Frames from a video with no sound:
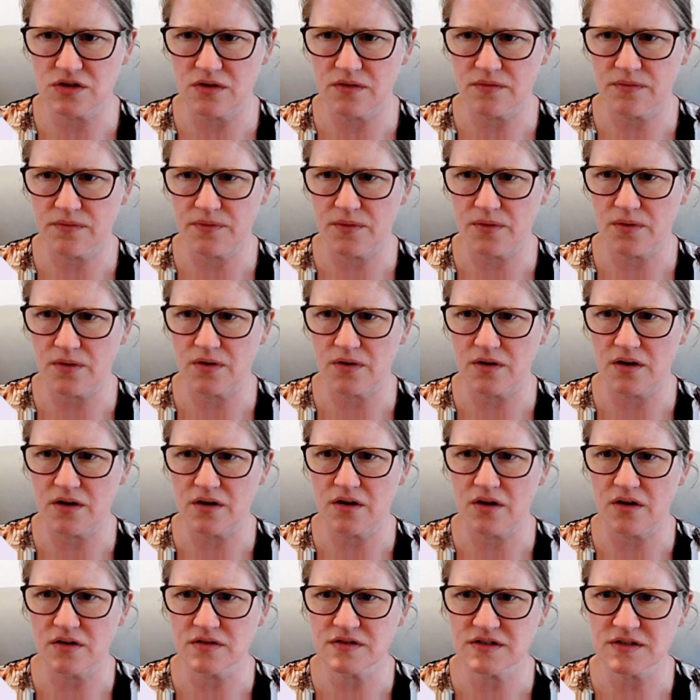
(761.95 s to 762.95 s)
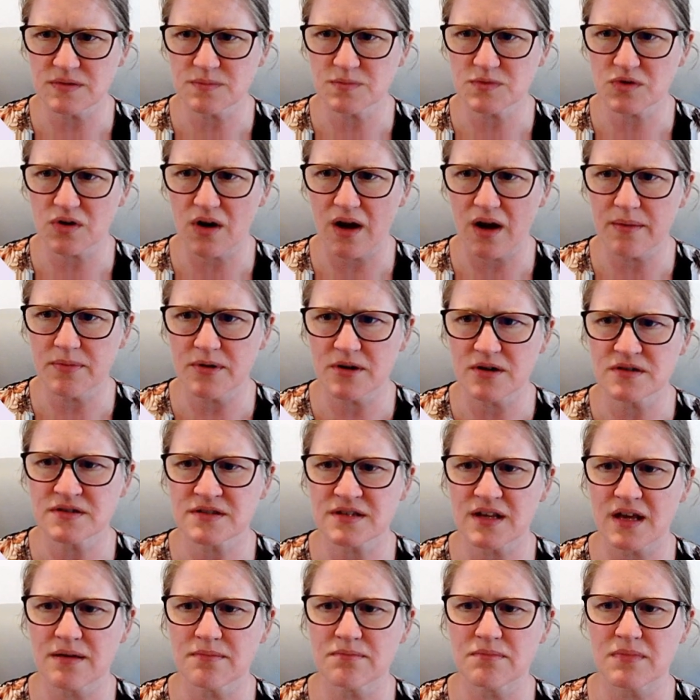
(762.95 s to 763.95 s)
for non-subscribers
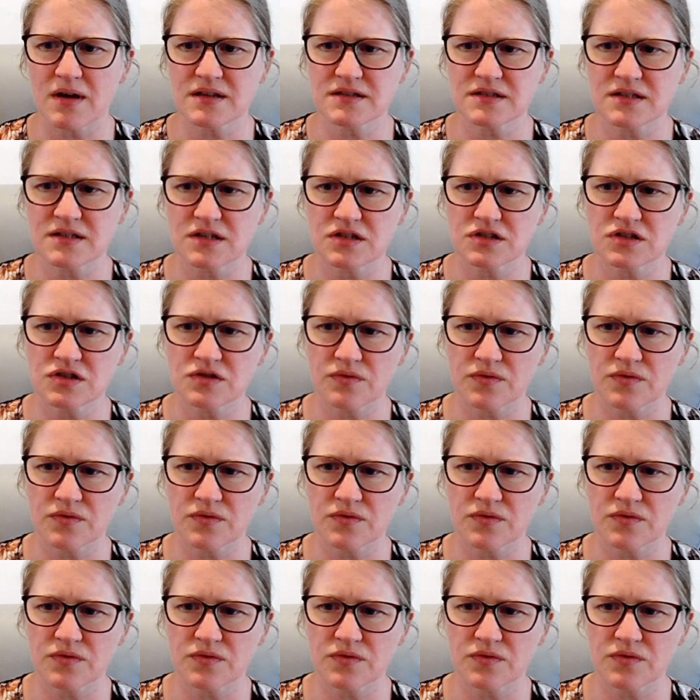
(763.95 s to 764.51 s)
and message